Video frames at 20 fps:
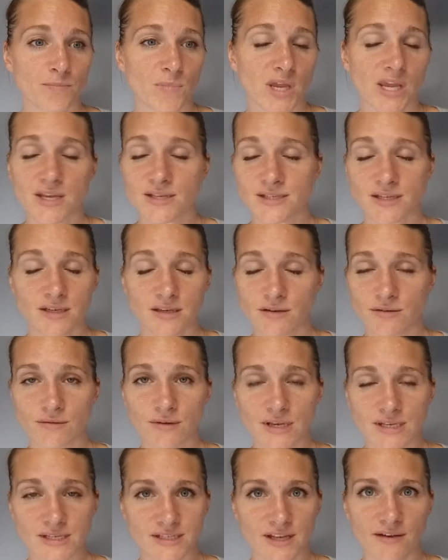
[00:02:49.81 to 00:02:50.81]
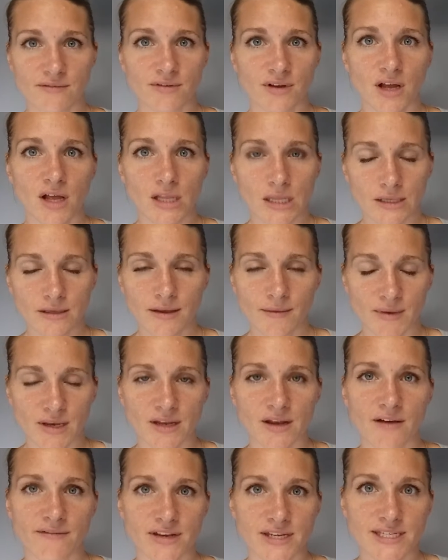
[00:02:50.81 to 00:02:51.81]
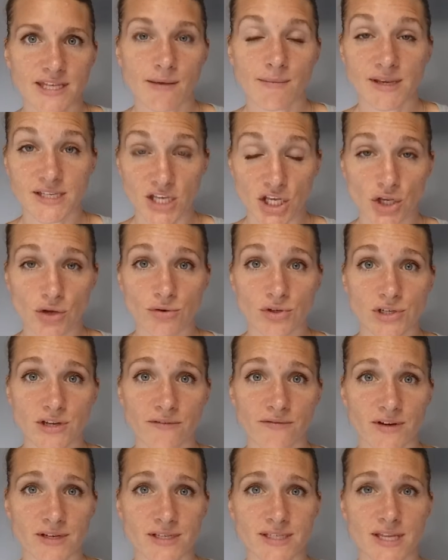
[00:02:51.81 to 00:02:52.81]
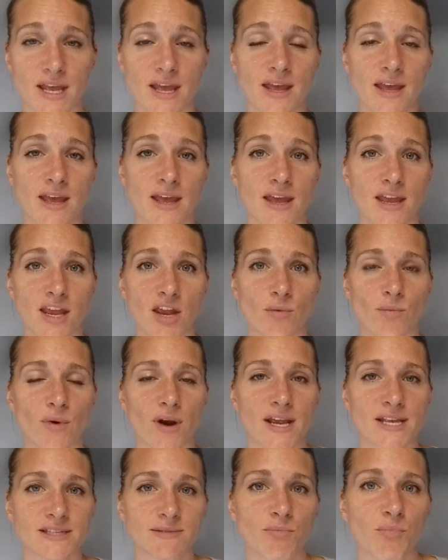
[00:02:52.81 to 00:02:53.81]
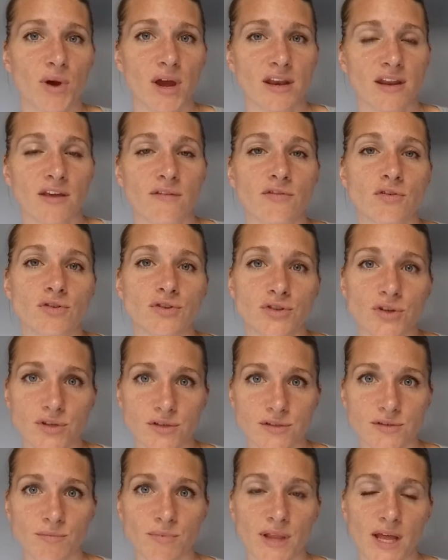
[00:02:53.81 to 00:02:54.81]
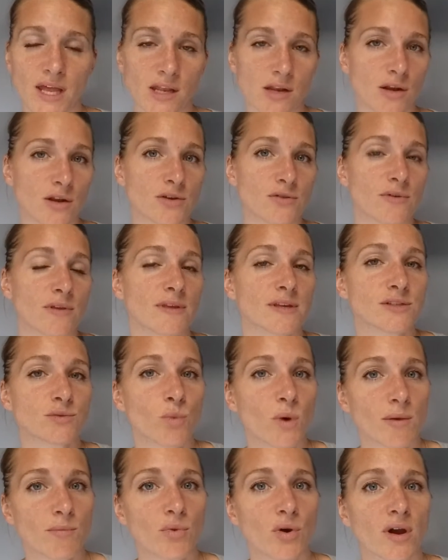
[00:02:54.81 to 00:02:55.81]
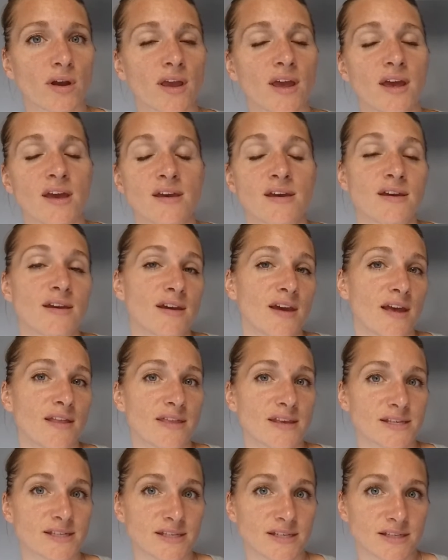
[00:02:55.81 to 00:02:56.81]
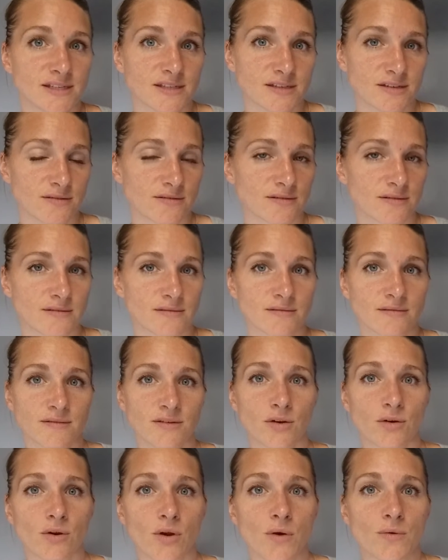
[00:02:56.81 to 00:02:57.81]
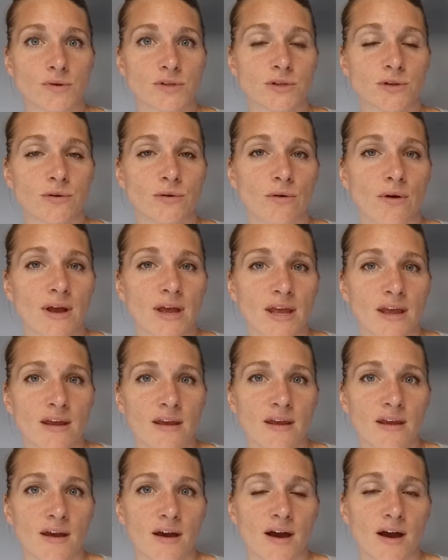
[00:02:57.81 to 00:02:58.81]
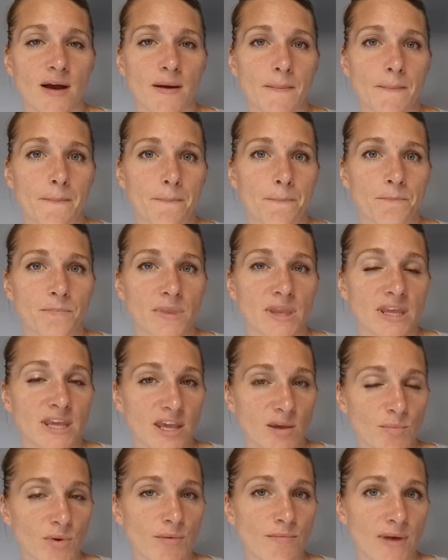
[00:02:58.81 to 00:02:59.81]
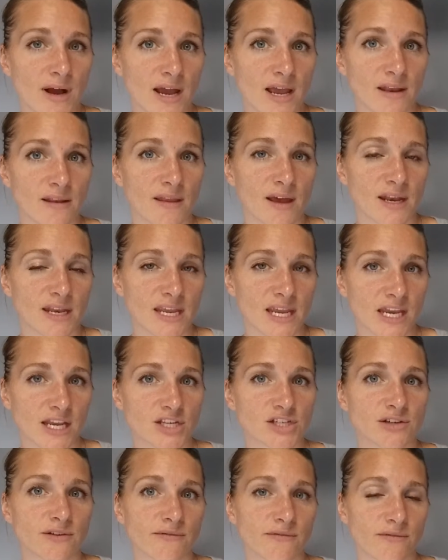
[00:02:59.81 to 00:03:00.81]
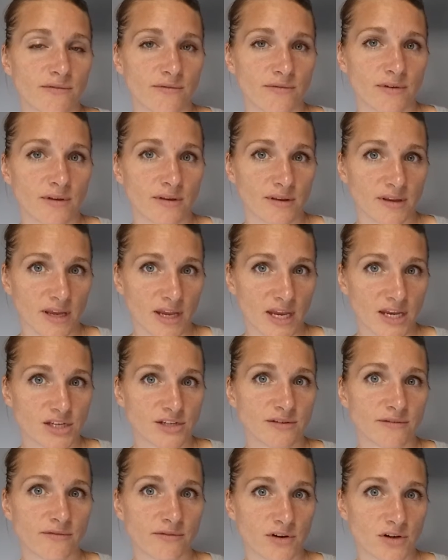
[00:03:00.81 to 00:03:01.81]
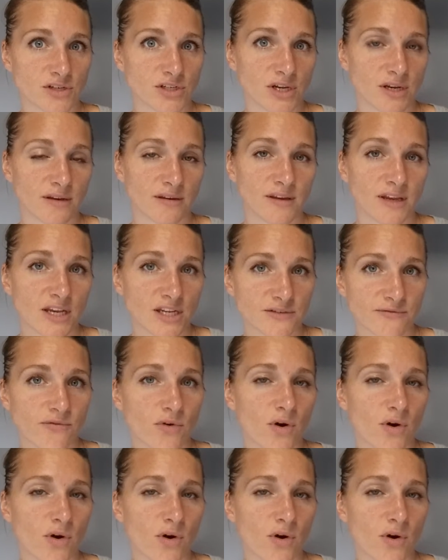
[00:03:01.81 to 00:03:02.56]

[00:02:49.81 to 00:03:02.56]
because you can save obviously it makes a huge difference in price. But if you're just planning on doing this one book and this is your go-to, keep in mind that each version, each